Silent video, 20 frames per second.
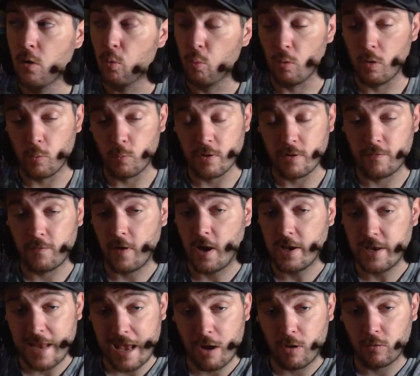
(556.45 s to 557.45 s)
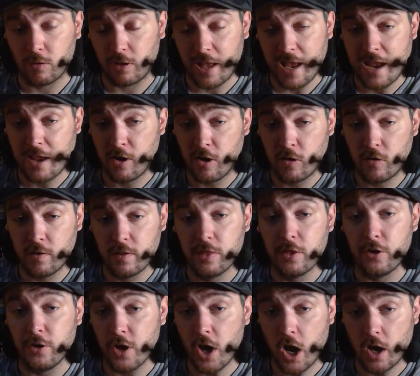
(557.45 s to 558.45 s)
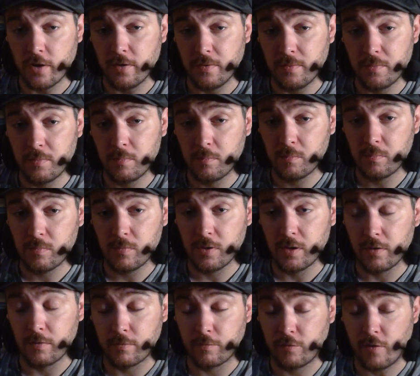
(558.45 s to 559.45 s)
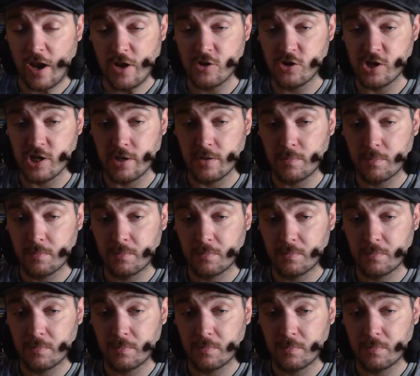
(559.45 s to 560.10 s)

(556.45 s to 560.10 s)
what we find out later in The Nun is Frenchie,